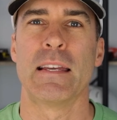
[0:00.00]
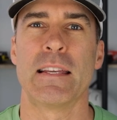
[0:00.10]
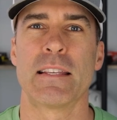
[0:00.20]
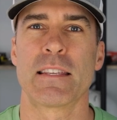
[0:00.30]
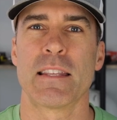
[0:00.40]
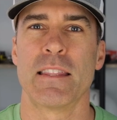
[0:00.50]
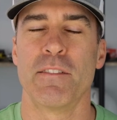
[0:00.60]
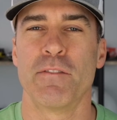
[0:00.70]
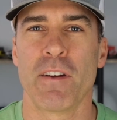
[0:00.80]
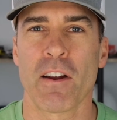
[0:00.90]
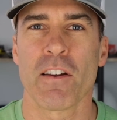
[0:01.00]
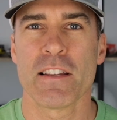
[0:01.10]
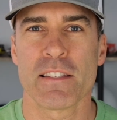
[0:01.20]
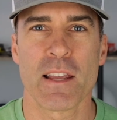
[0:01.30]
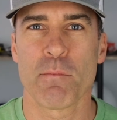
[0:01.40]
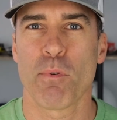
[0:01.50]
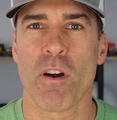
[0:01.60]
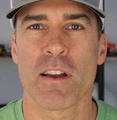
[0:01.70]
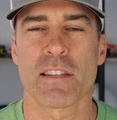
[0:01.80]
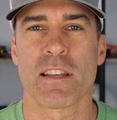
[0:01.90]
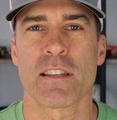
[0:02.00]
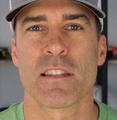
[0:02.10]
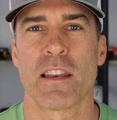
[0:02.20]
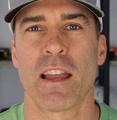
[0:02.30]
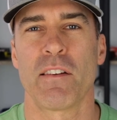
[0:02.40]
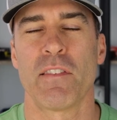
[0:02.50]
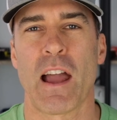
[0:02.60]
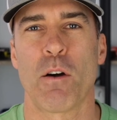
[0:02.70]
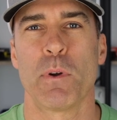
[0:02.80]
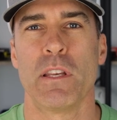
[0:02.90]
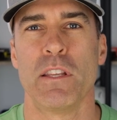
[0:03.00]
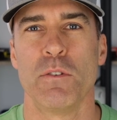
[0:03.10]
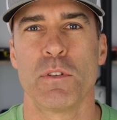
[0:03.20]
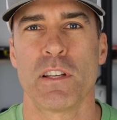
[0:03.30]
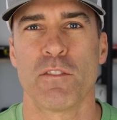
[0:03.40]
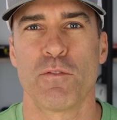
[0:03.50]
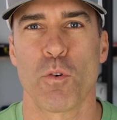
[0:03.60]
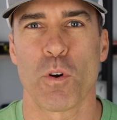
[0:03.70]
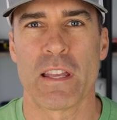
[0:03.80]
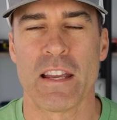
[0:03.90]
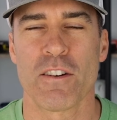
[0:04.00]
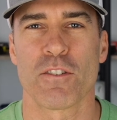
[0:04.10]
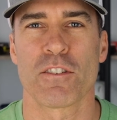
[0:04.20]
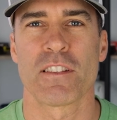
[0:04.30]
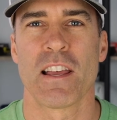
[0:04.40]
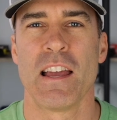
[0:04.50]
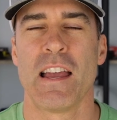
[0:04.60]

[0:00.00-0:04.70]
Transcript: is the very same process that I have now been using for years,